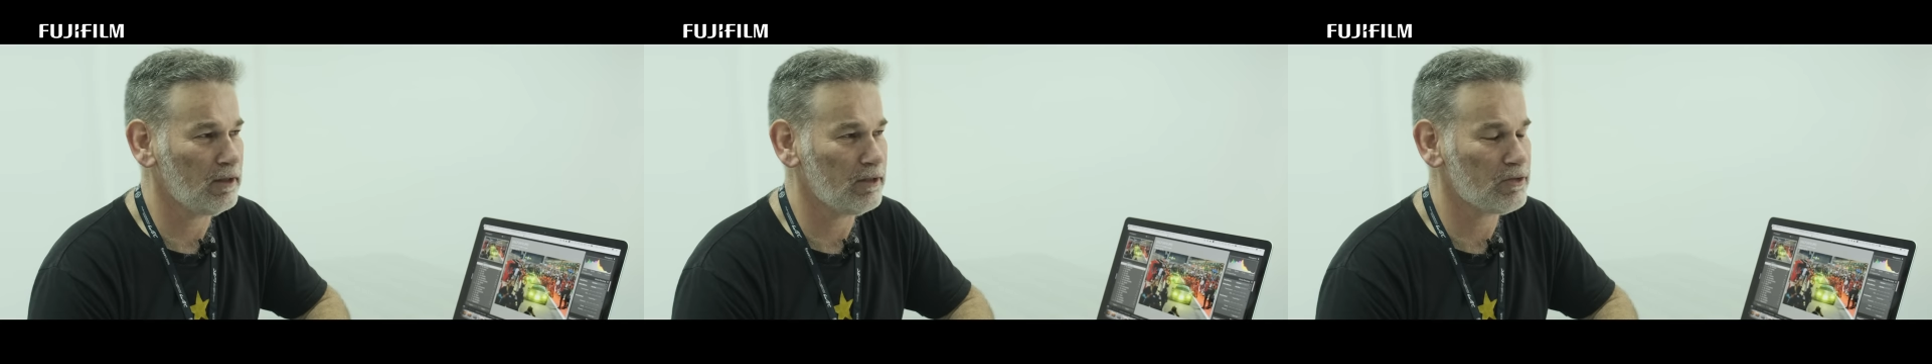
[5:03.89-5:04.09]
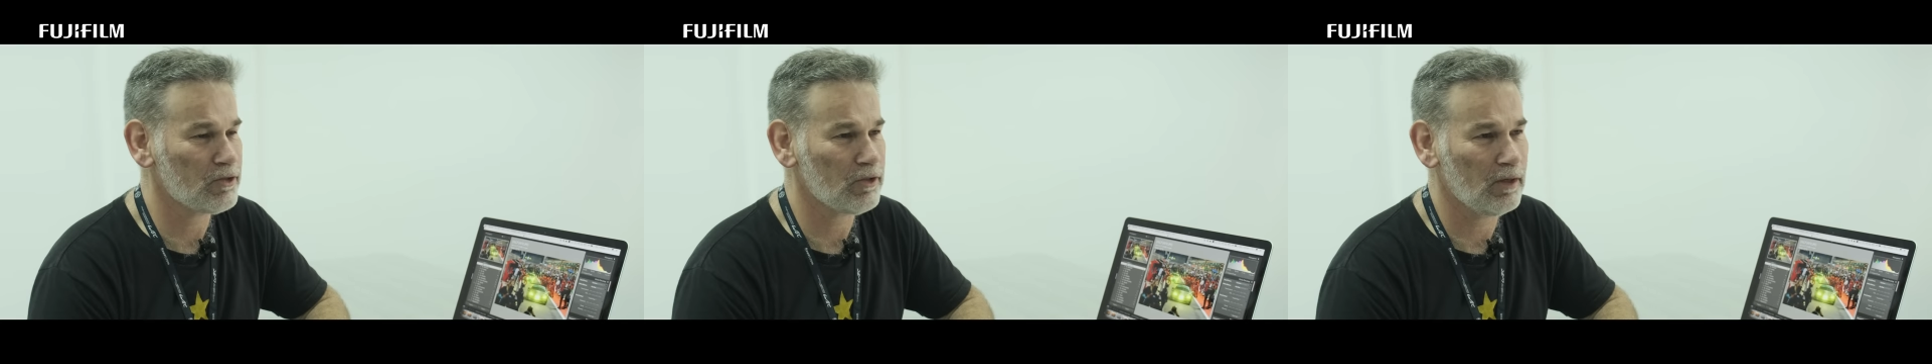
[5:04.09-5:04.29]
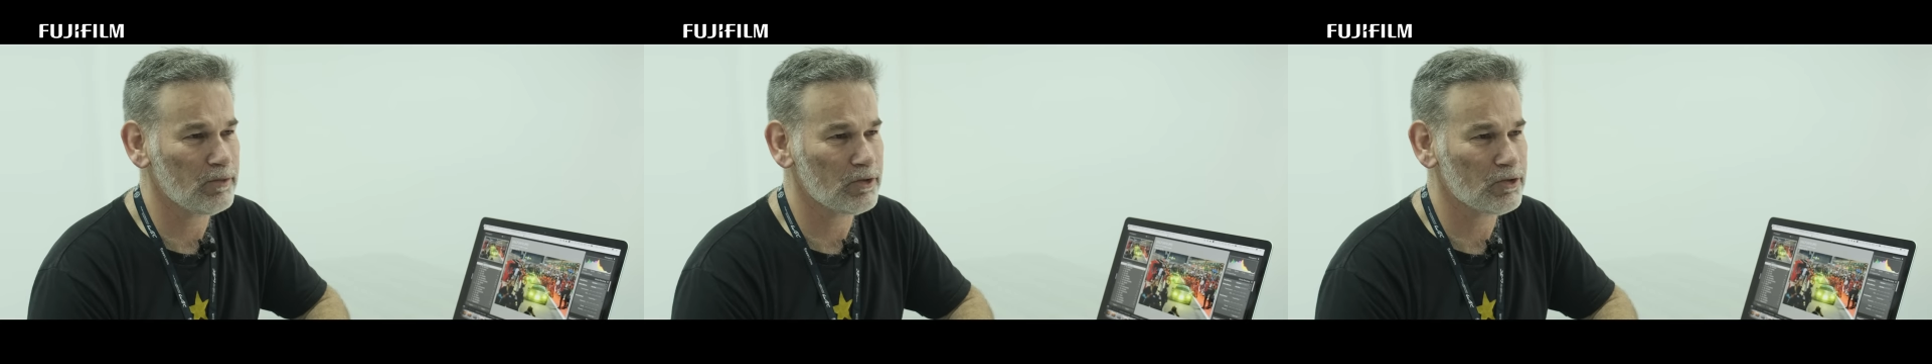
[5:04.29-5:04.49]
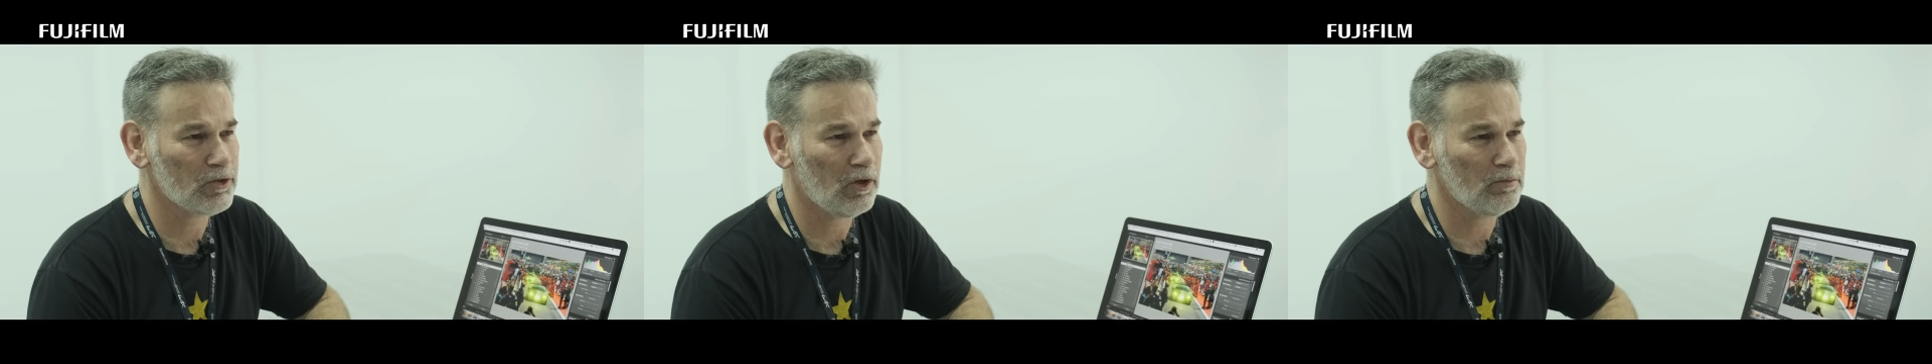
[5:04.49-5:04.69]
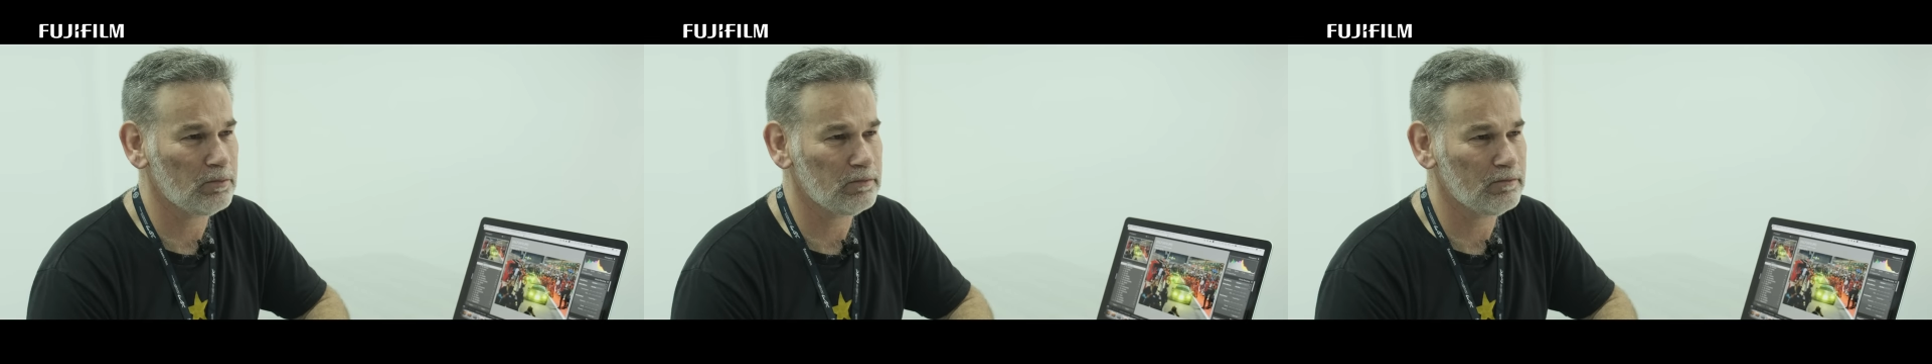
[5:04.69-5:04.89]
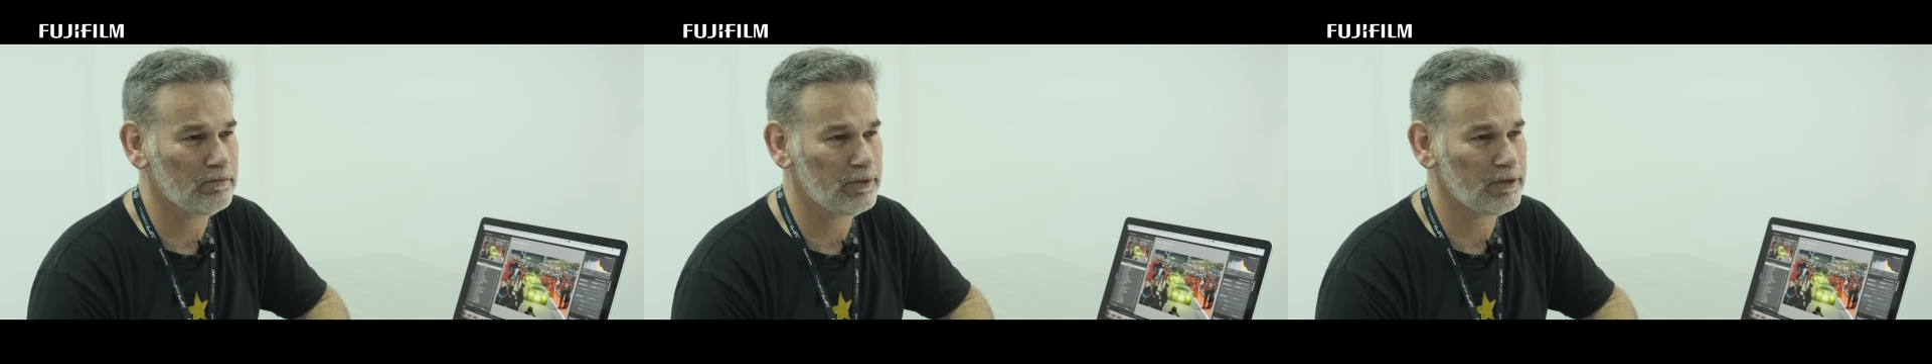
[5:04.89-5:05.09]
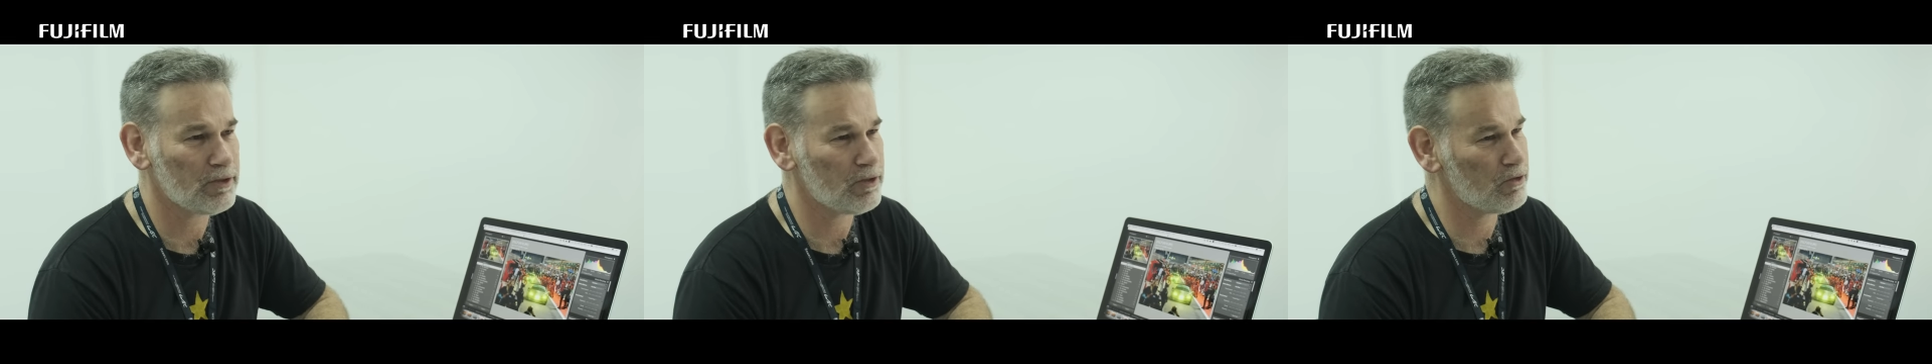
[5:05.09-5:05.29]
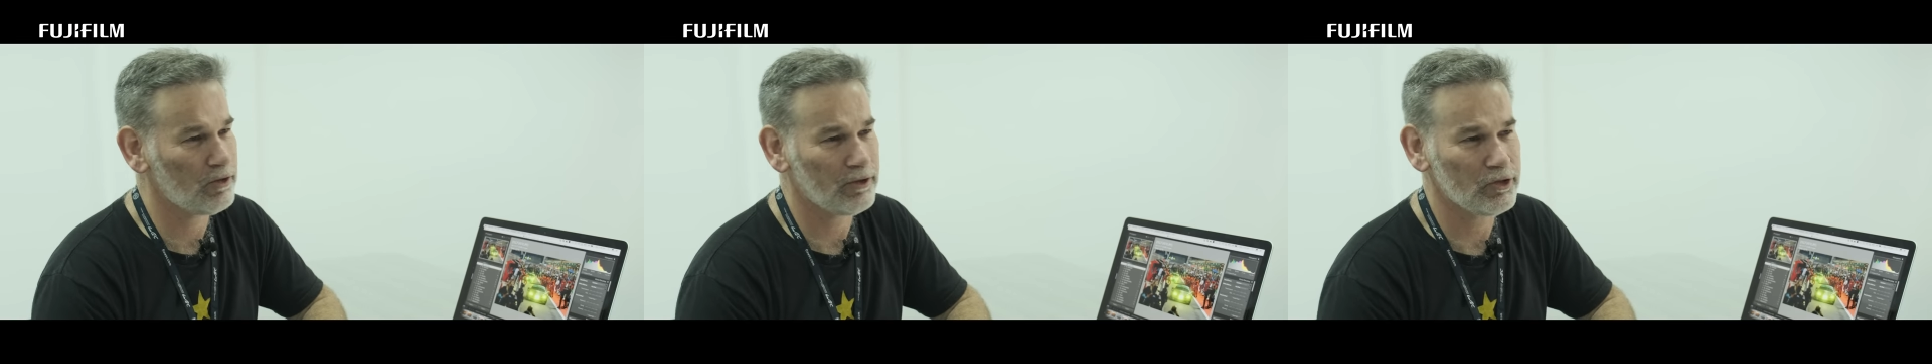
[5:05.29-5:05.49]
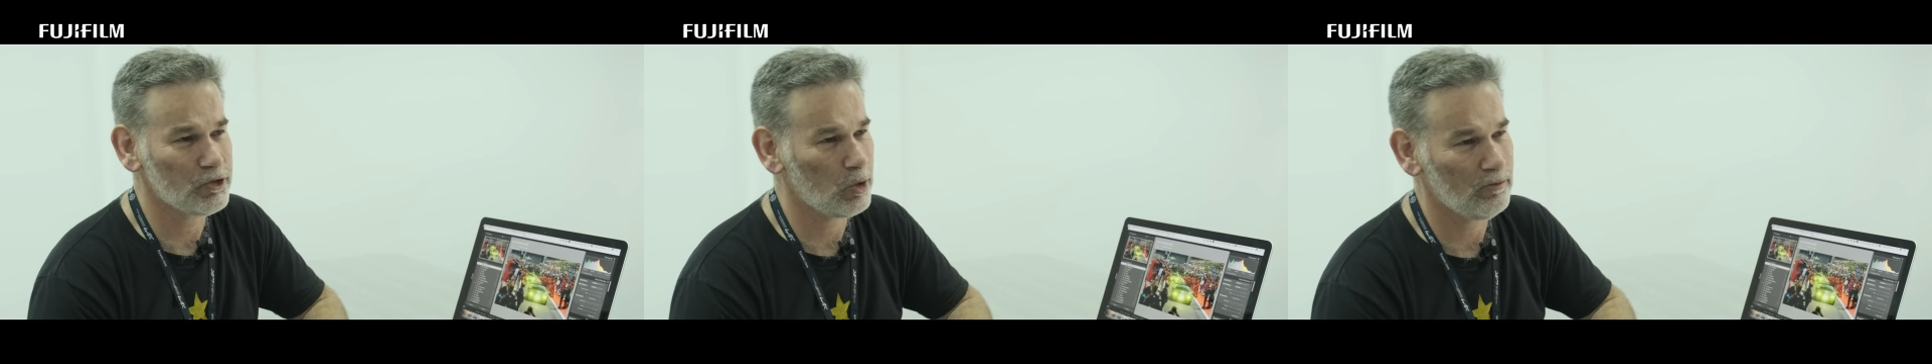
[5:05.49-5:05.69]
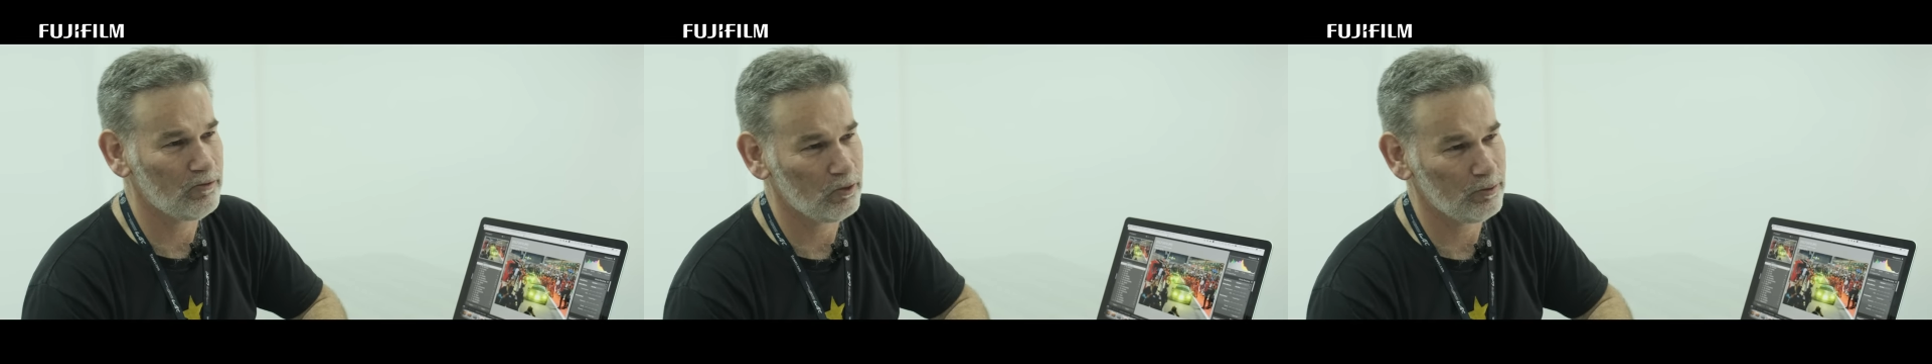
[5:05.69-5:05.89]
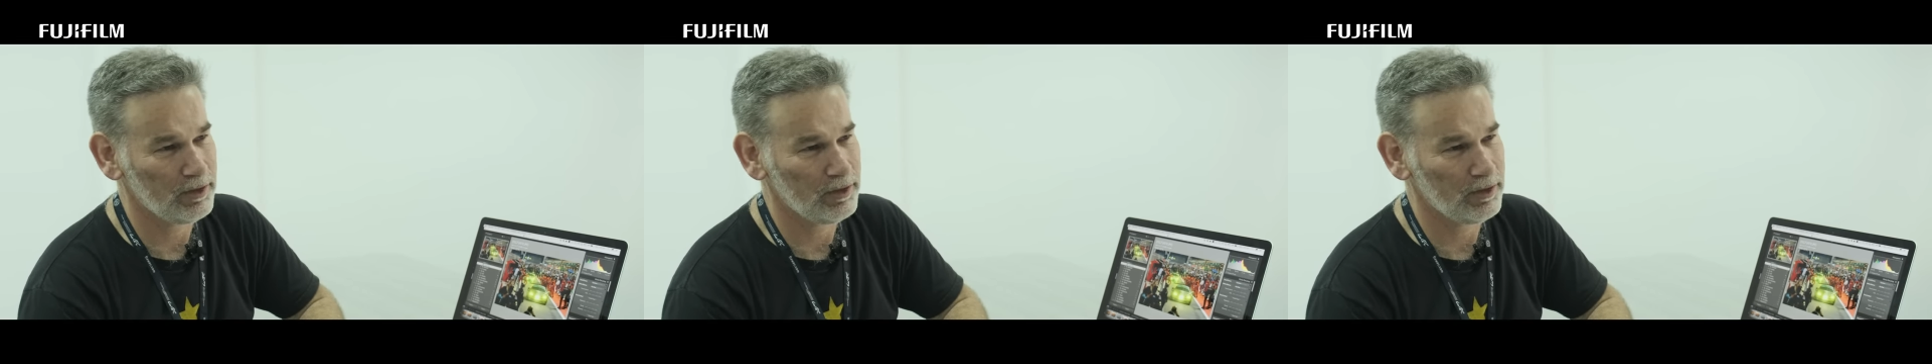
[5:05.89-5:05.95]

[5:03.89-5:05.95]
it's time to stop. This is not a job for